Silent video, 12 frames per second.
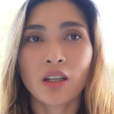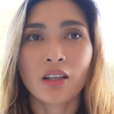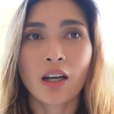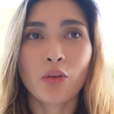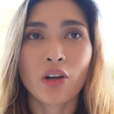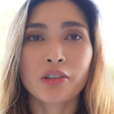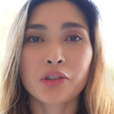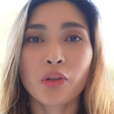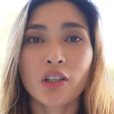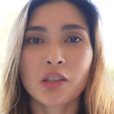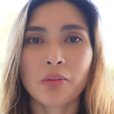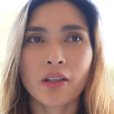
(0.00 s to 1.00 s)
how else to
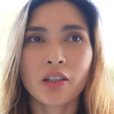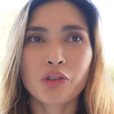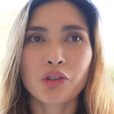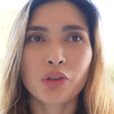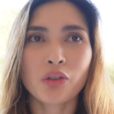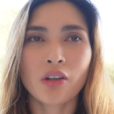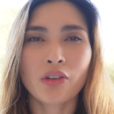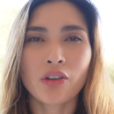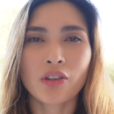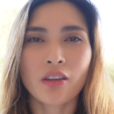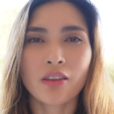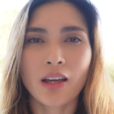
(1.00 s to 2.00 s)
explain it to you other
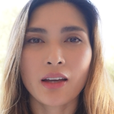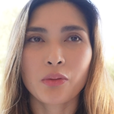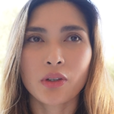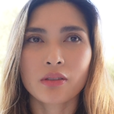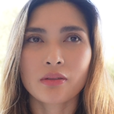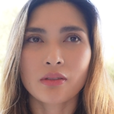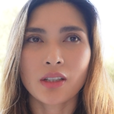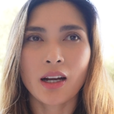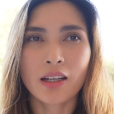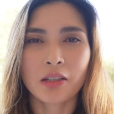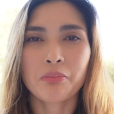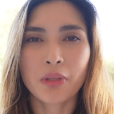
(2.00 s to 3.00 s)
than that one that
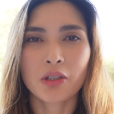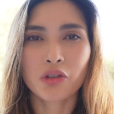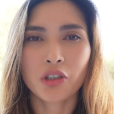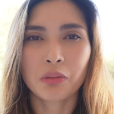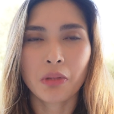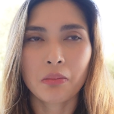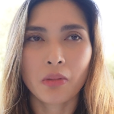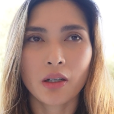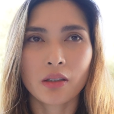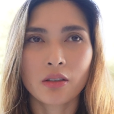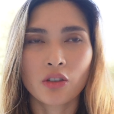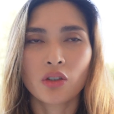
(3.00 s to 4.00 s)
I can picture in my
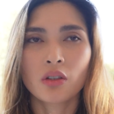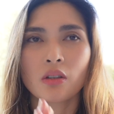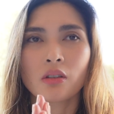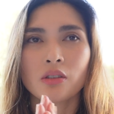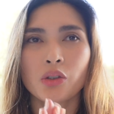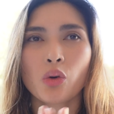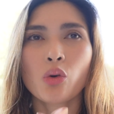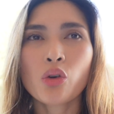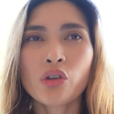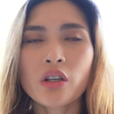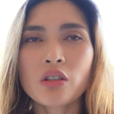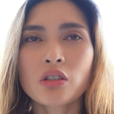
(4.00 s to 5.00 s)
mind. So
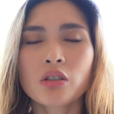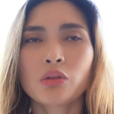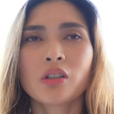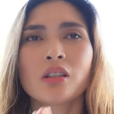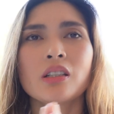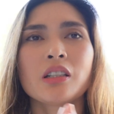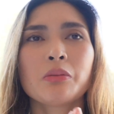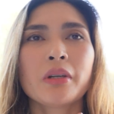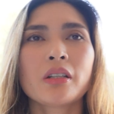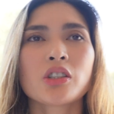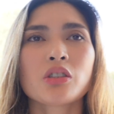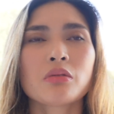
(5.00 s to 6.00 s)
orange with a little
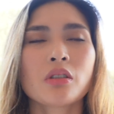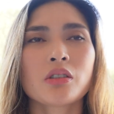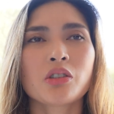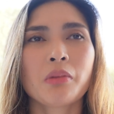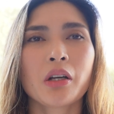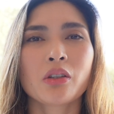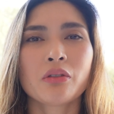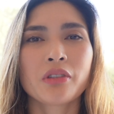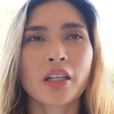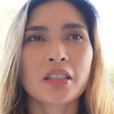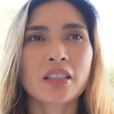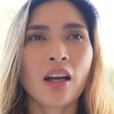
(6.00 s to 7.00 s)
bit of smell of
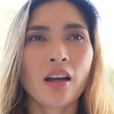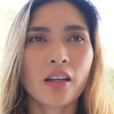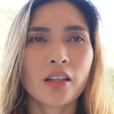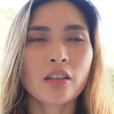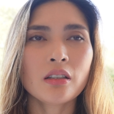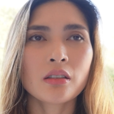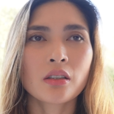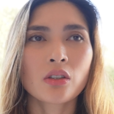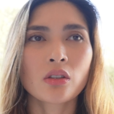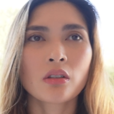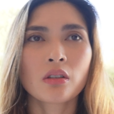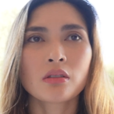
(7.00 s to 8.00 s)
like Tide,
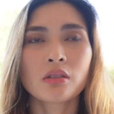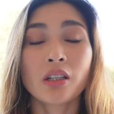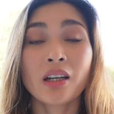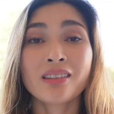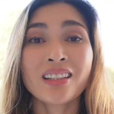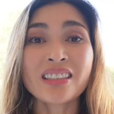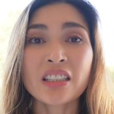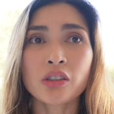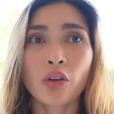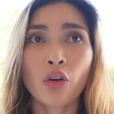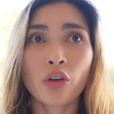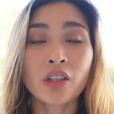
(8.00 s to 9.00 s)
and this is
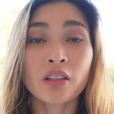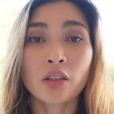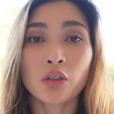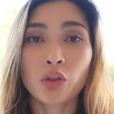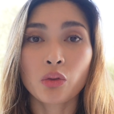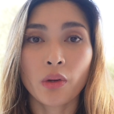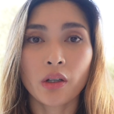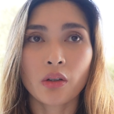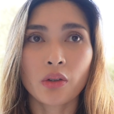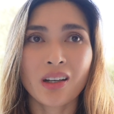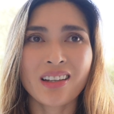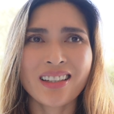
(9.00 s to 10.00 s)
all in a good way.
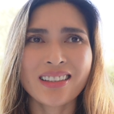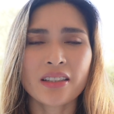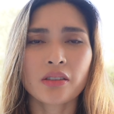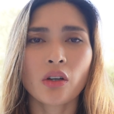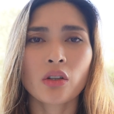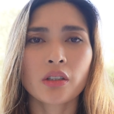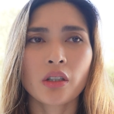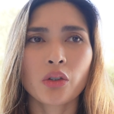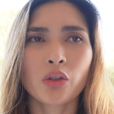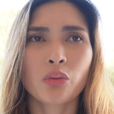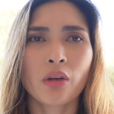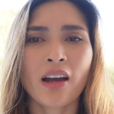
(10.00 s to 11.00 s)
Okay, this is all in a
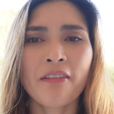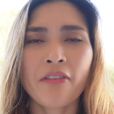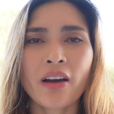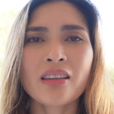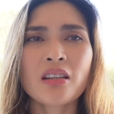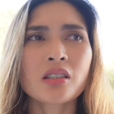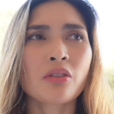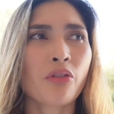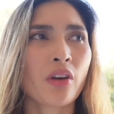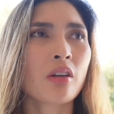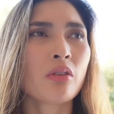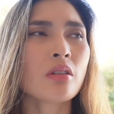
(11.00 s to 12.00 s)
good way. I find this
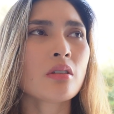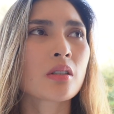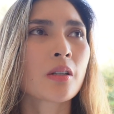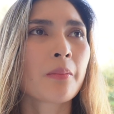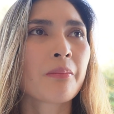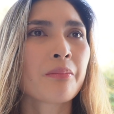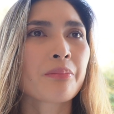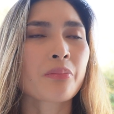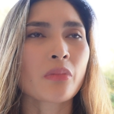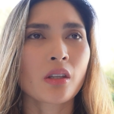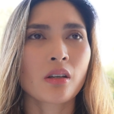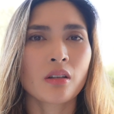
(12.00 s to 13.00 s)
fragrance
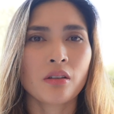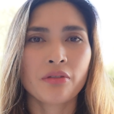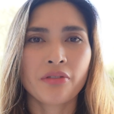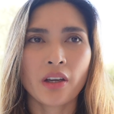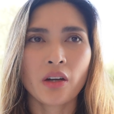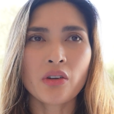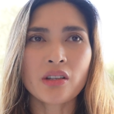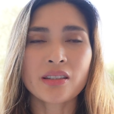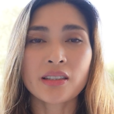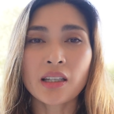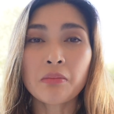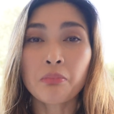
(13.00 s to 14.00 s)
very
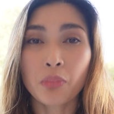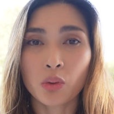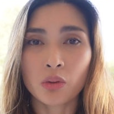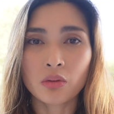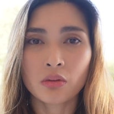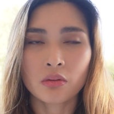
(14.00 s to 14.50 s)
simple,